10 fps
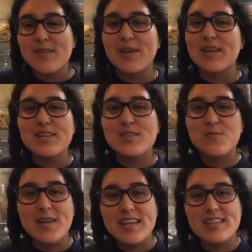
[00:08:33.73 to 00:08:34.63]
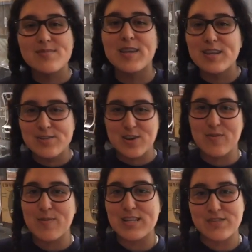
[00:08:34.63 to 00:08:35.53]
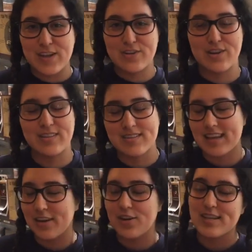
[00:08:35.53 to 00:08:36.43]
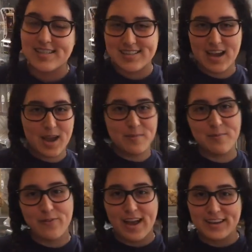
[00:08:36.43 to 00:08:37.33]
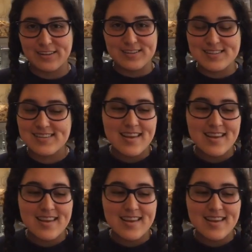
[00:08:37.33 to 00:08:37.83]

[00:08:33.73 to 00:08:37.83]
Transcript: making sweets, making sure everybody's fed during this like crazy time, finals.